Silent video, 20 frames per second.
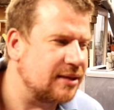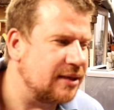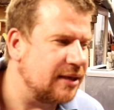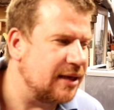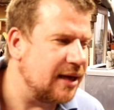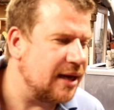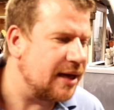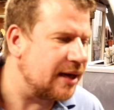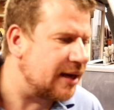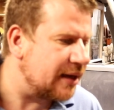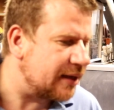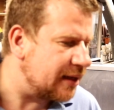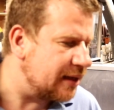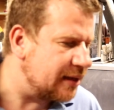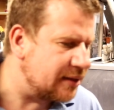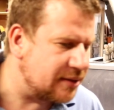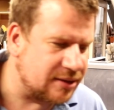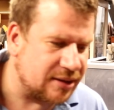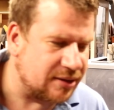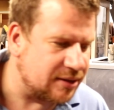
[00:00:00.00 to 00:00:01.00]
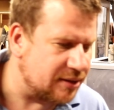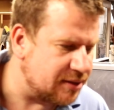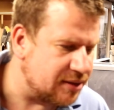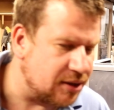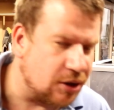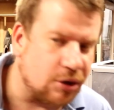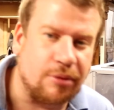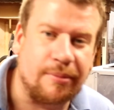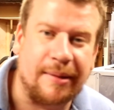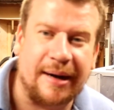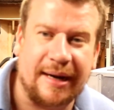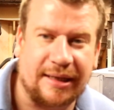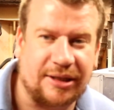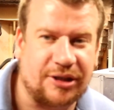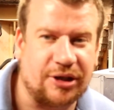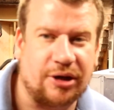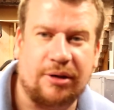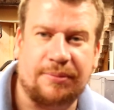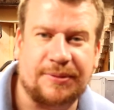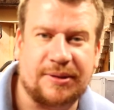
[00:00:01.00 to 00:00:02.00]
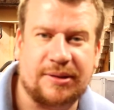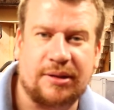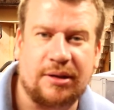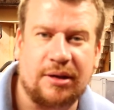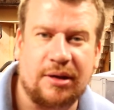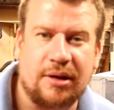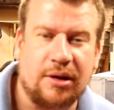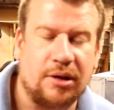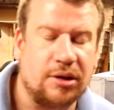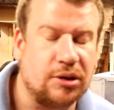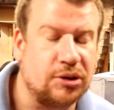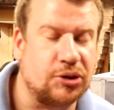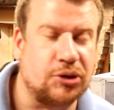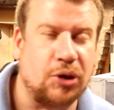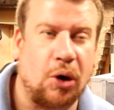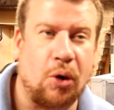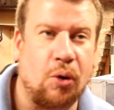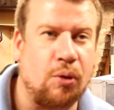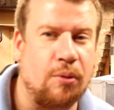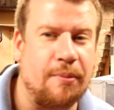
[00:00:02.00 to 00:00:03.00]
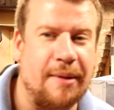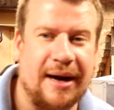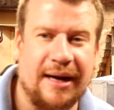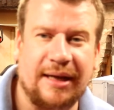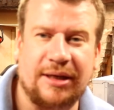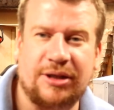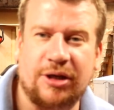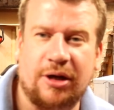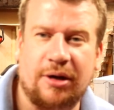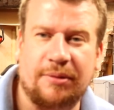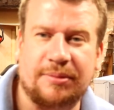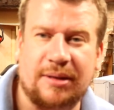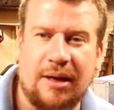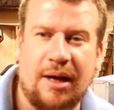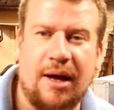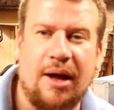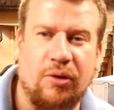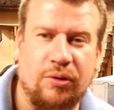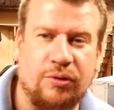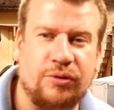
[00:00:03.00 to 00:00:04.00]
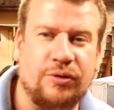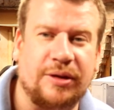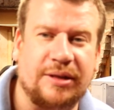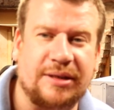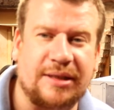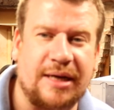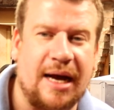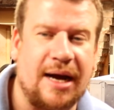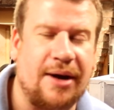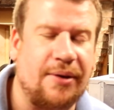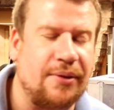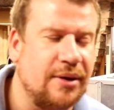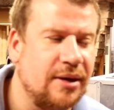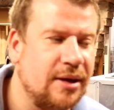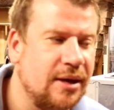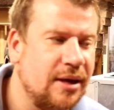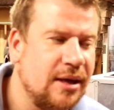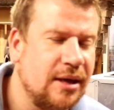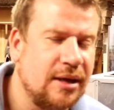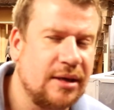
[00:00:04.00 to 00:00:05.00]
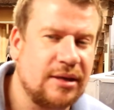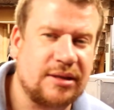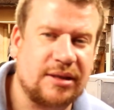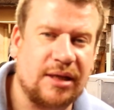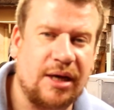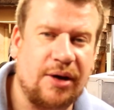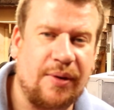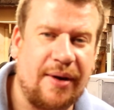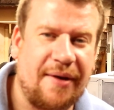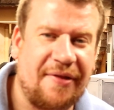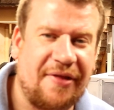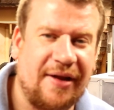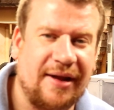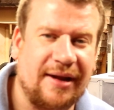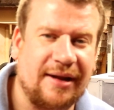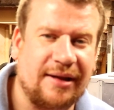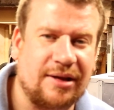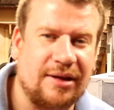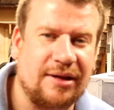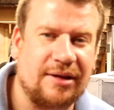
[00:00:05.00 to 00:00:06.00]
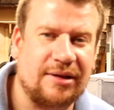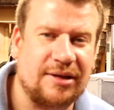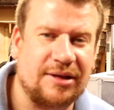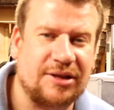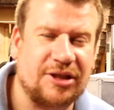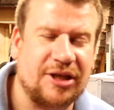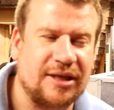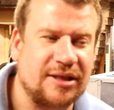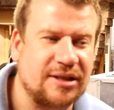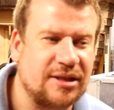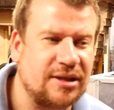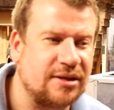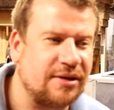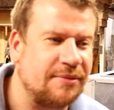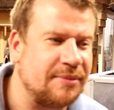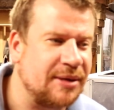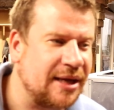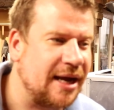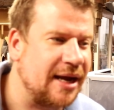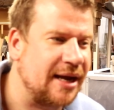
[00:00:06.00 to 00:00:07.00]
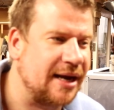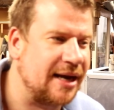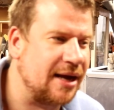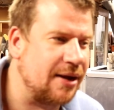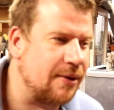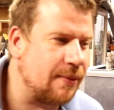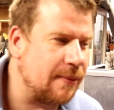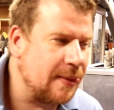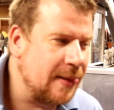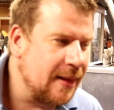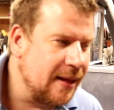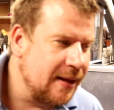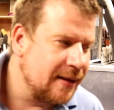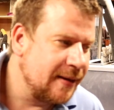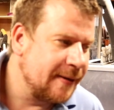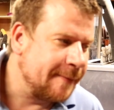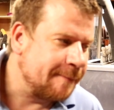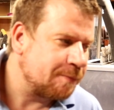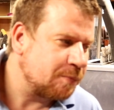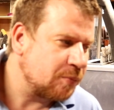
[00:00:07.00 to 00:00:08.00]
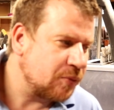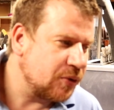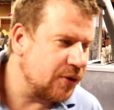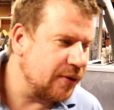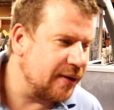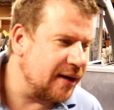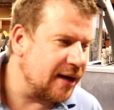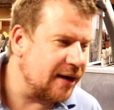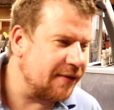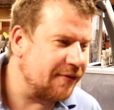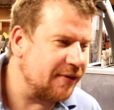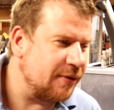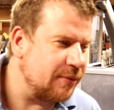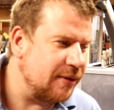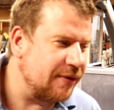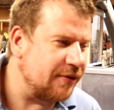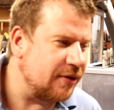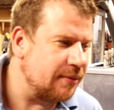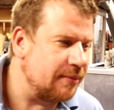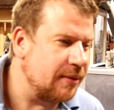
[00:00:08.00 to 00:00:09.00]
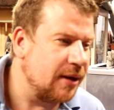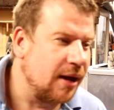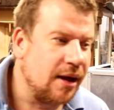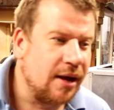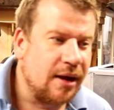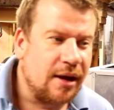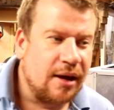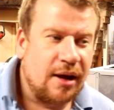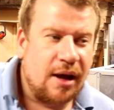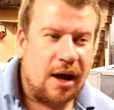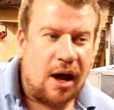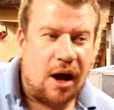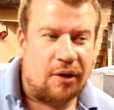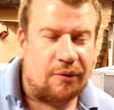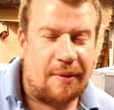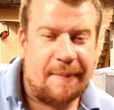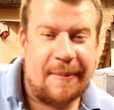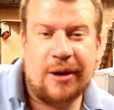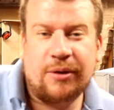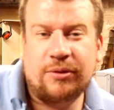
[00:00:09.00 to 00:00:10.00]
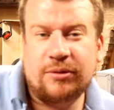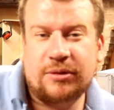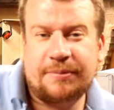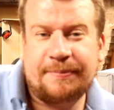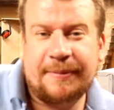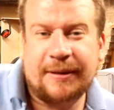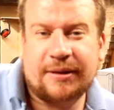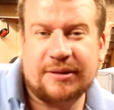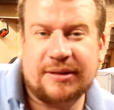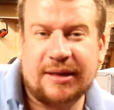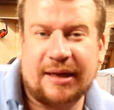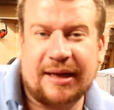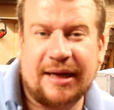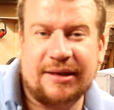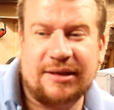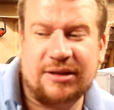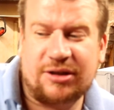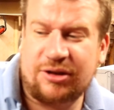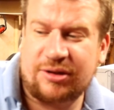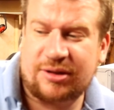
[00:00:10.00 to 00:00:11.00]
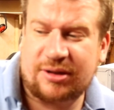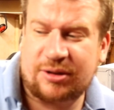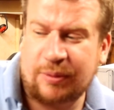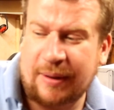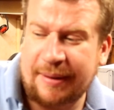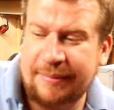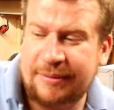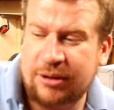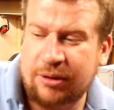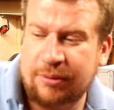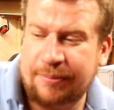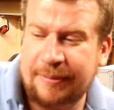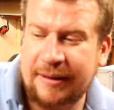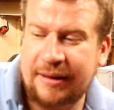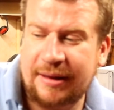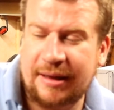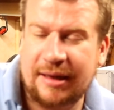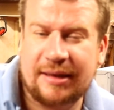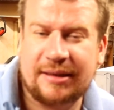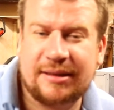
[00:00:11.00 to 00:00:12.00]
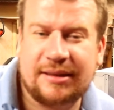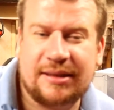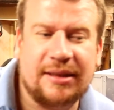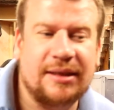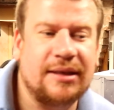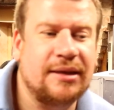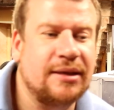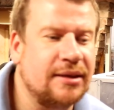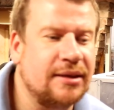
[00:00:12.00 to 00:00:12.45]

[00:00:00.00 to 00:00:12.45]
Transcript: today, and I get so, there's so many jobs, like hundreds now. So I think that the chances of me getting out, doing anything with them, are remote, because I get just swept up in this.